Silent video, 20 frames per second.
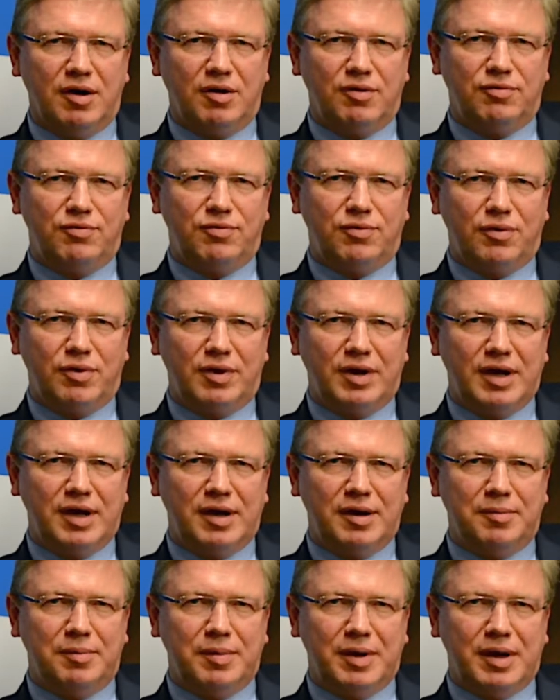for
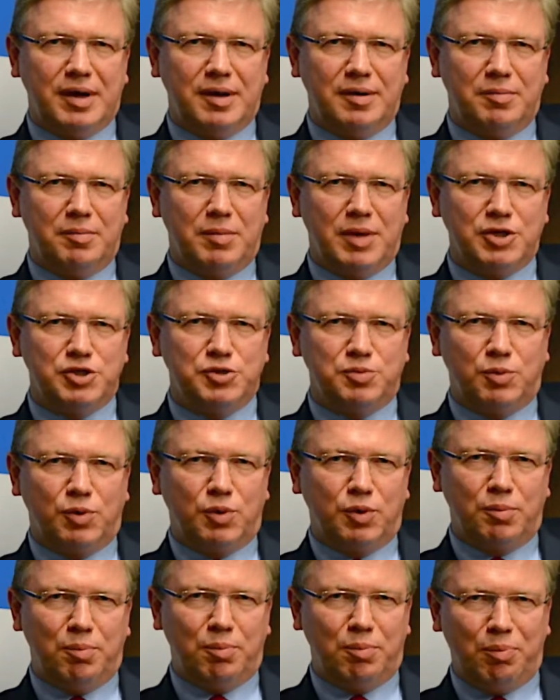a much
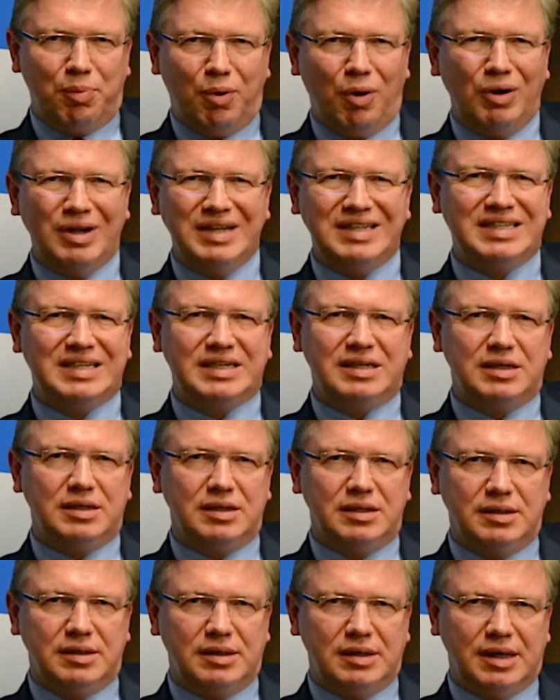more
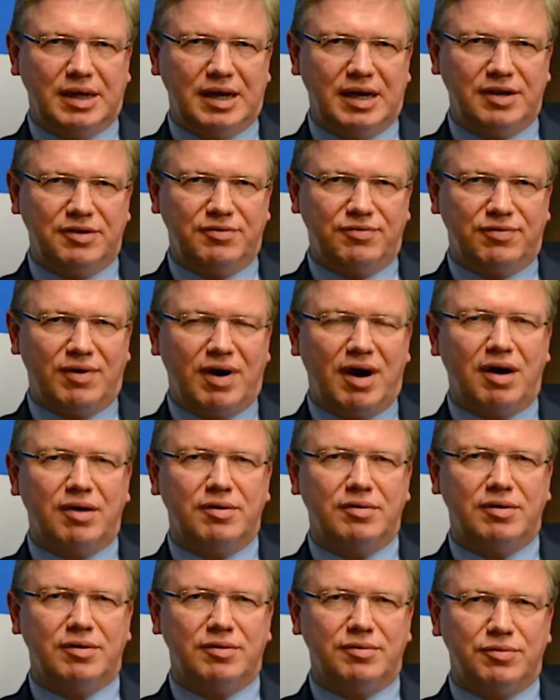political and
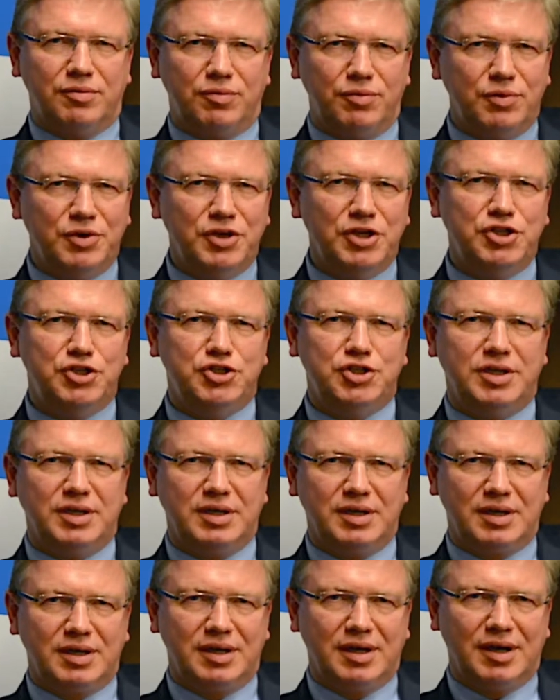
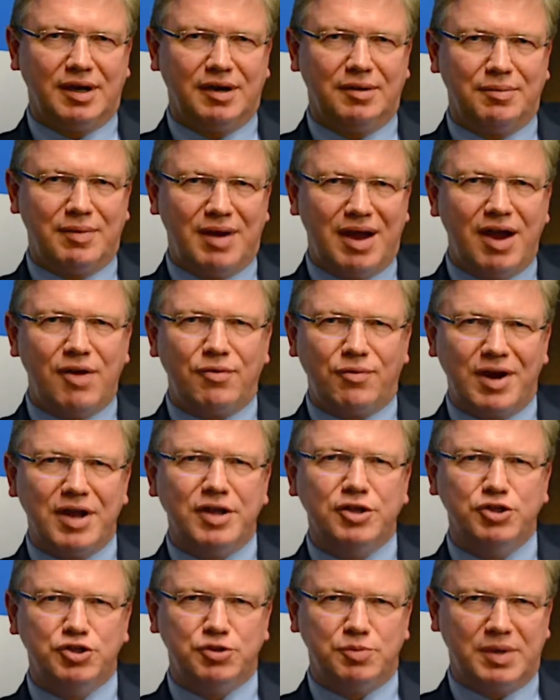far-reaching
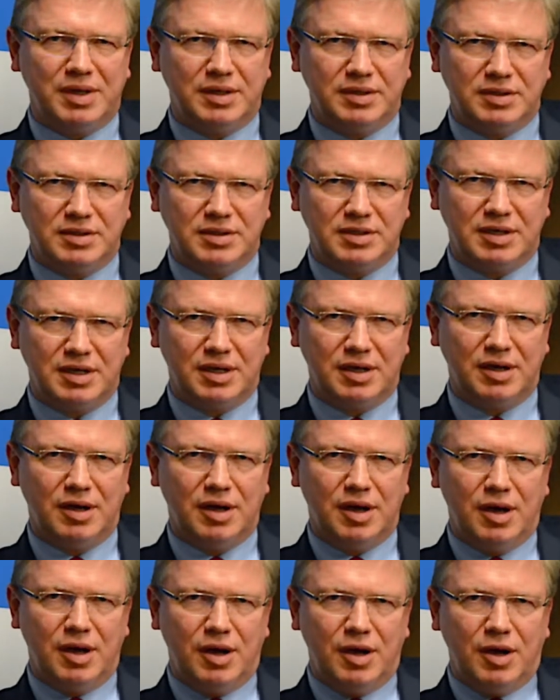arrangement
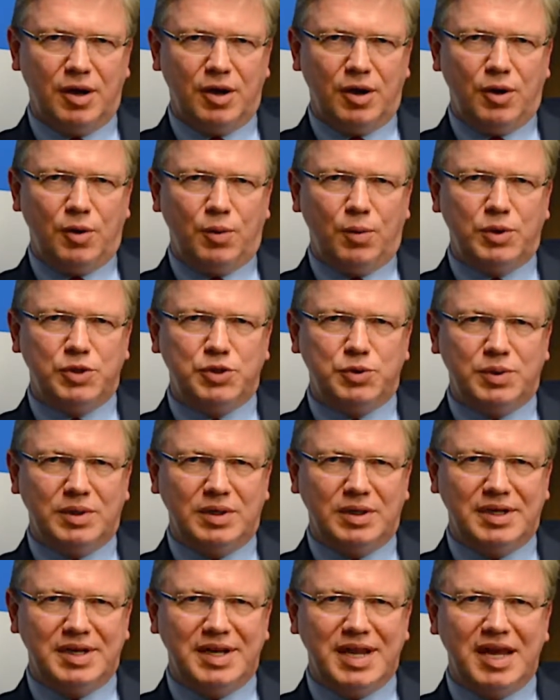which
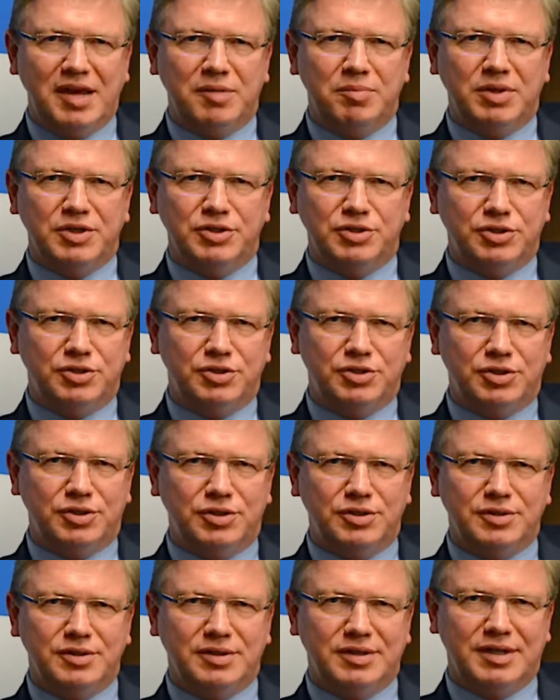will enable to
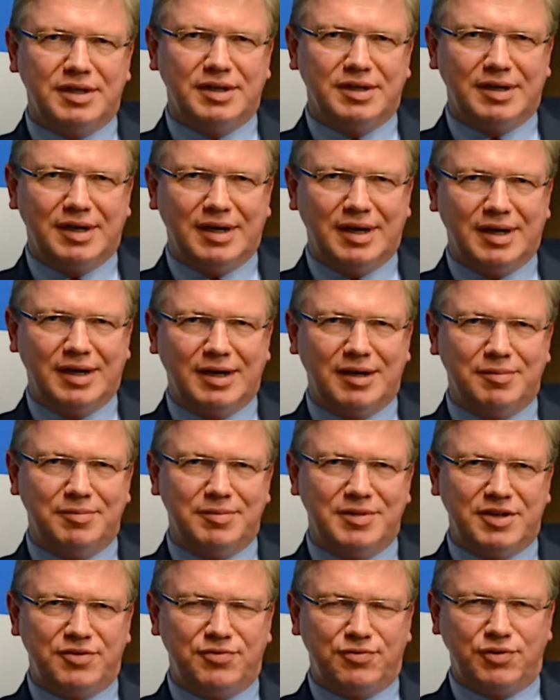turn
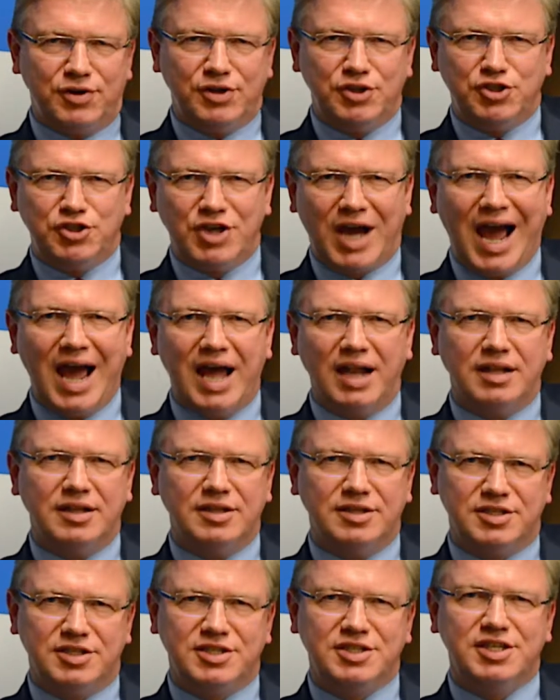that fragile
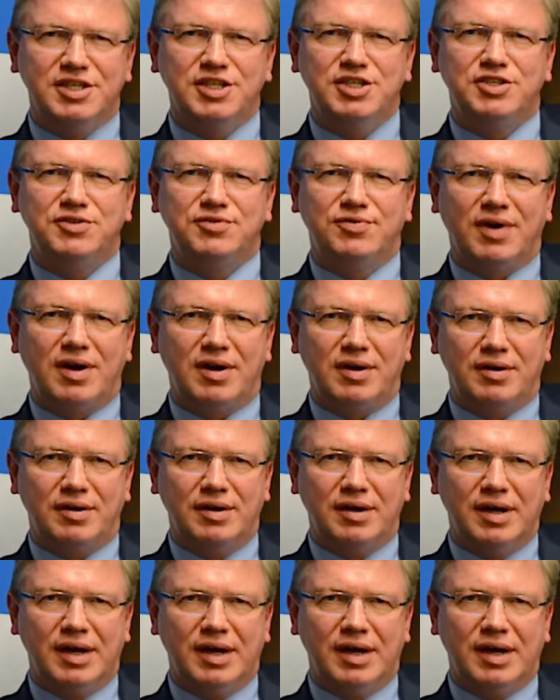ceasefire